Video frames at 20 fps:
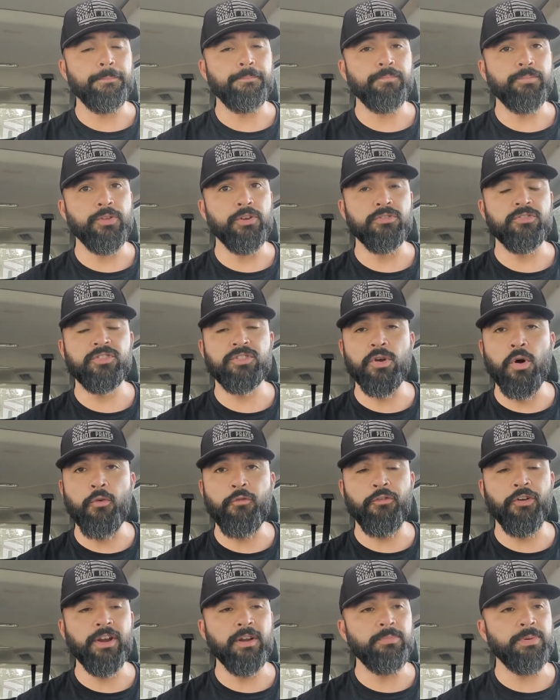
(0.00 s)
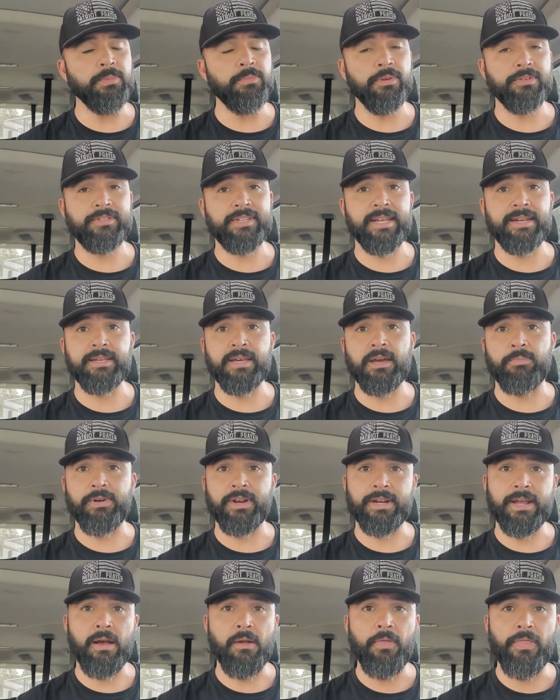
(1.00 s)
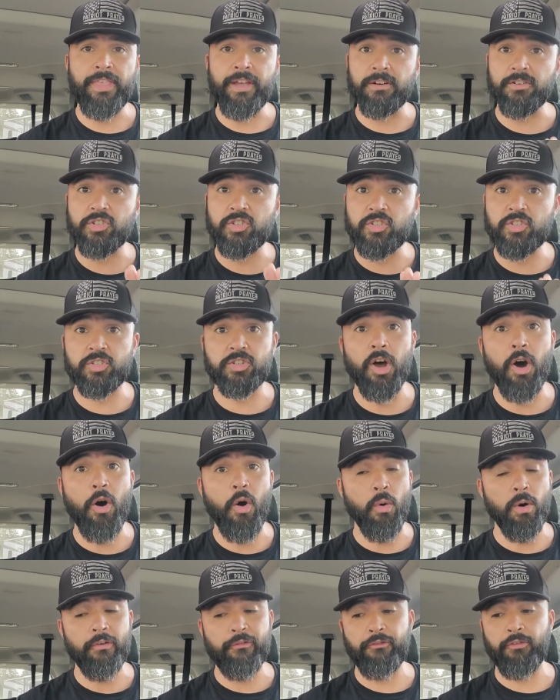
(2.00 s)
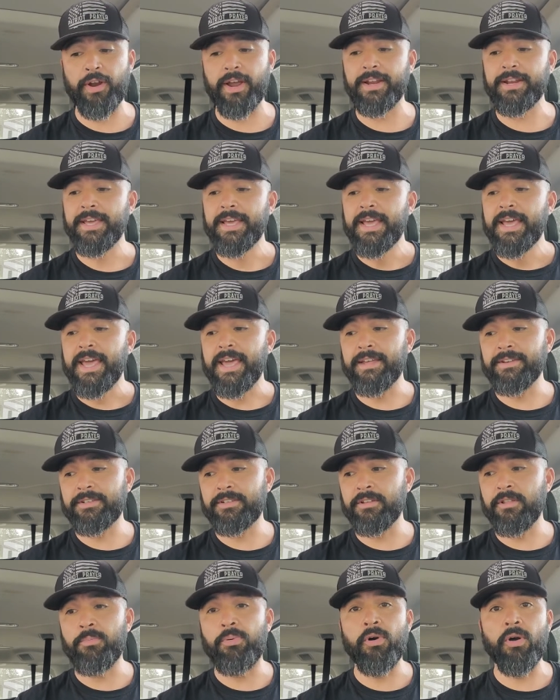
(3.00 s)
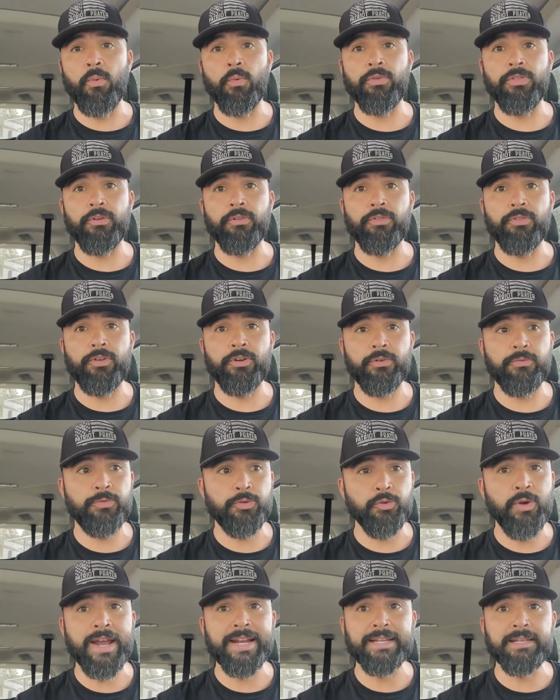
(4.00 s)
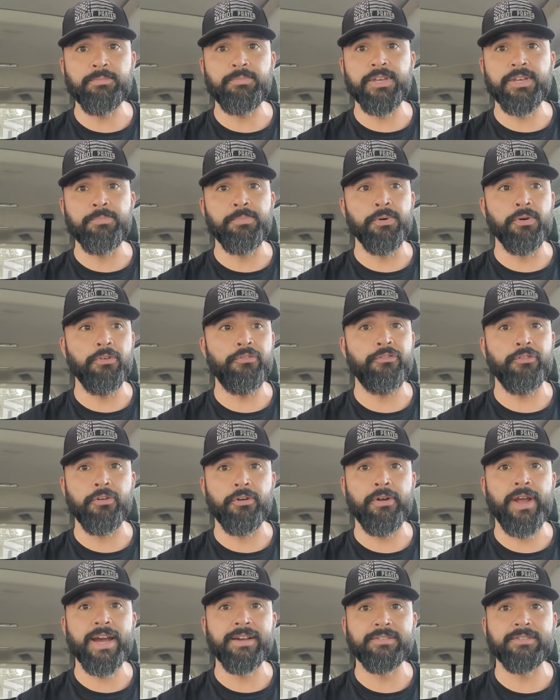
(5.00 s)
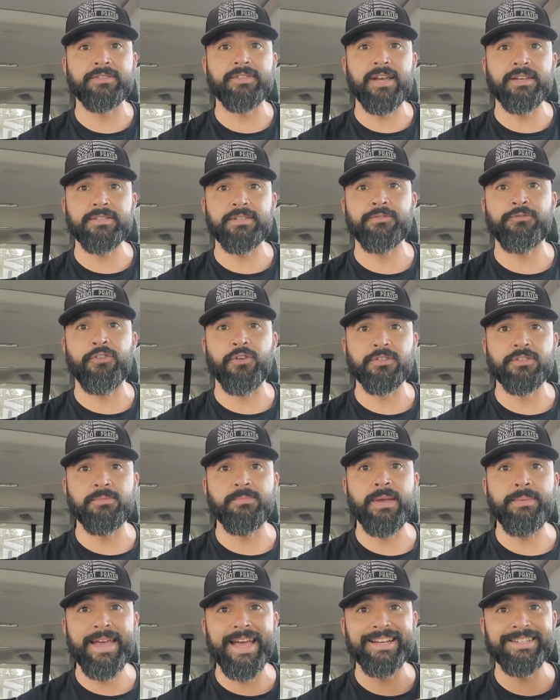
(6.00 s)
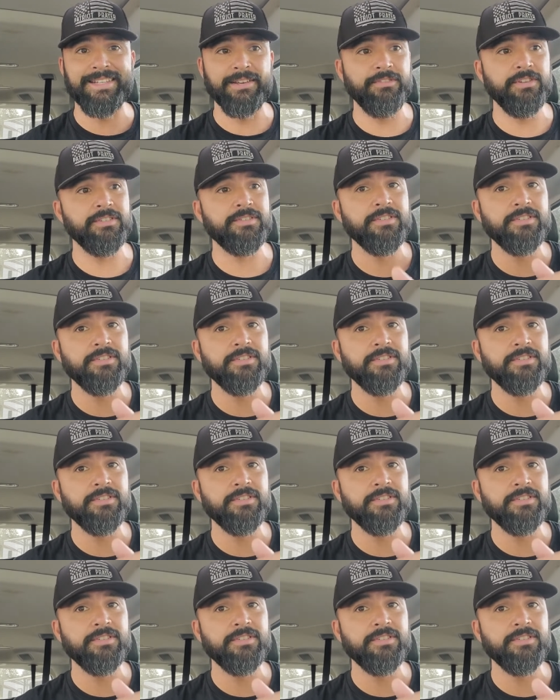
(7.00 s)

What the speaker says: They're so afraid of people standing up right now. They're so afraid. And to the point where they're threatening people for exercising First Amendment activities.